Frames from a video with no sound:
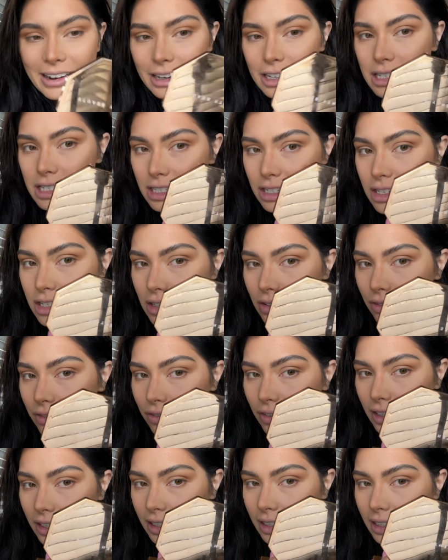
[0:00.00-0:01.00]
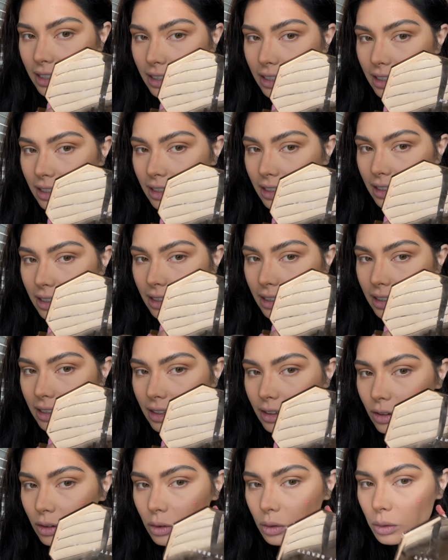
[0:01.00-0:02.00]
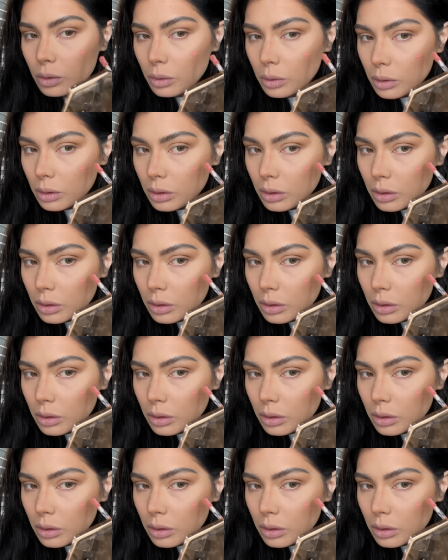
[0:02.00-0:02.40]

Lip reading: It's just fun. Ooh,